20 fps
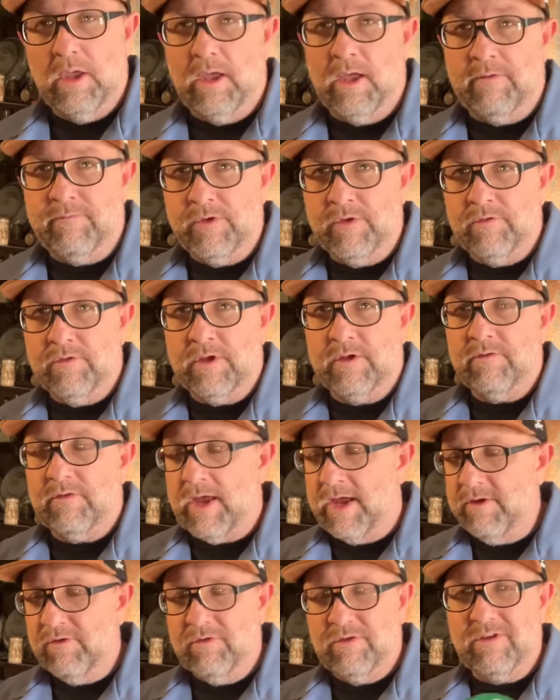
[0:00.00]
use
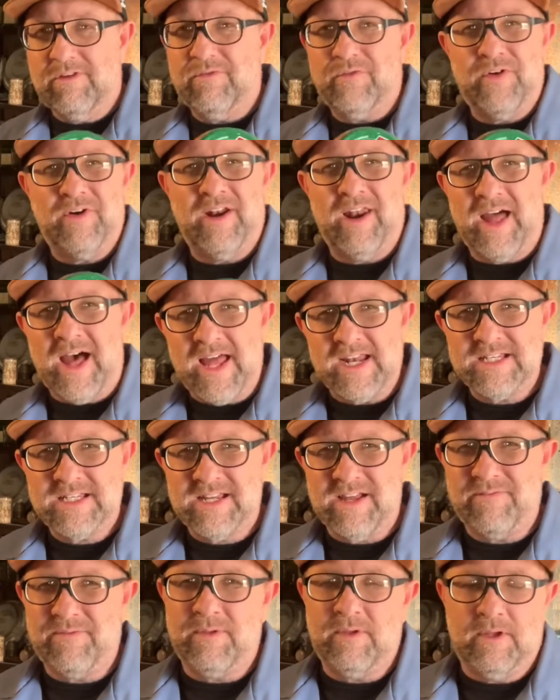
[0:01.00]
this for a lot of
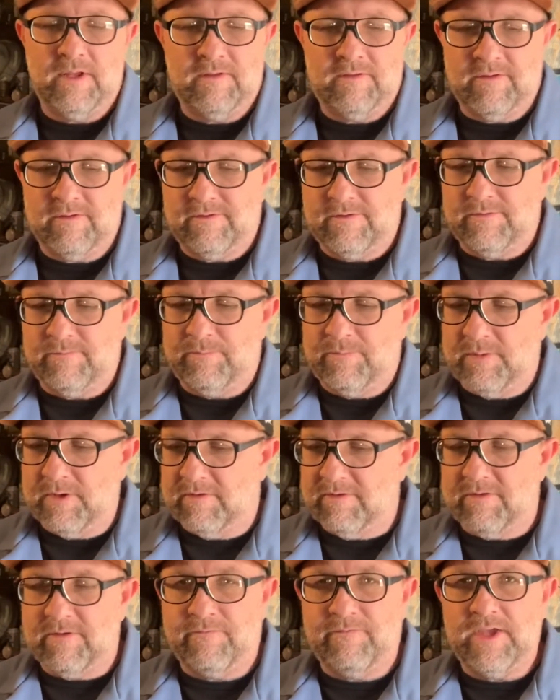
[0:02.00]
stuff.
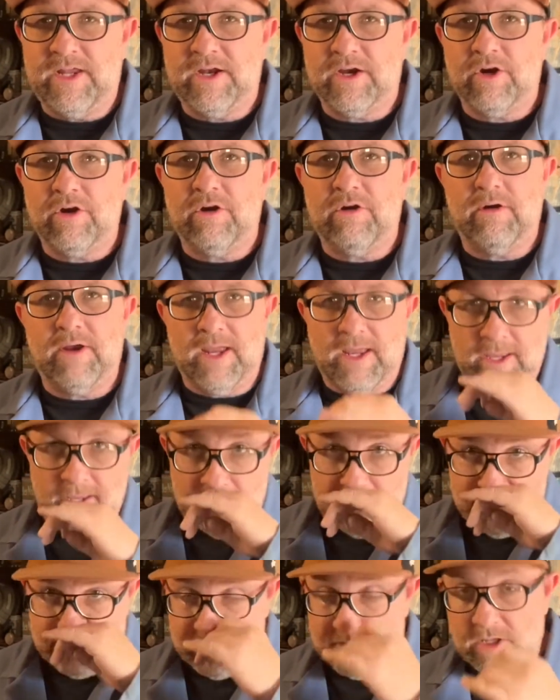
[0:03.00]
It's the vinegar
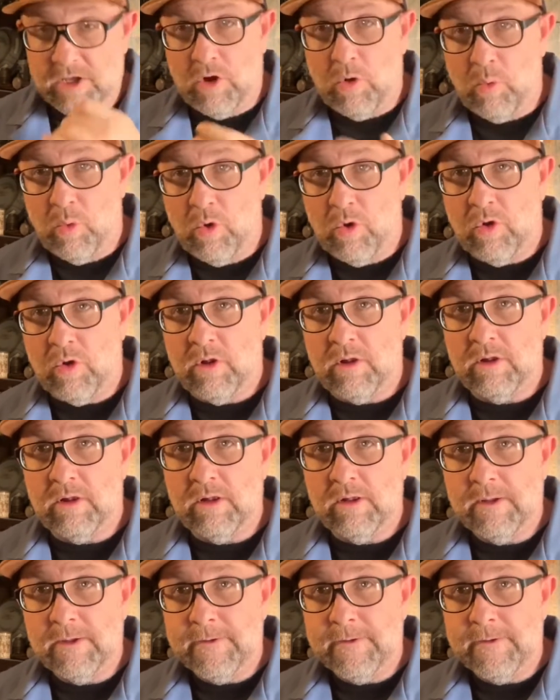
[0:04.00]
and steel wool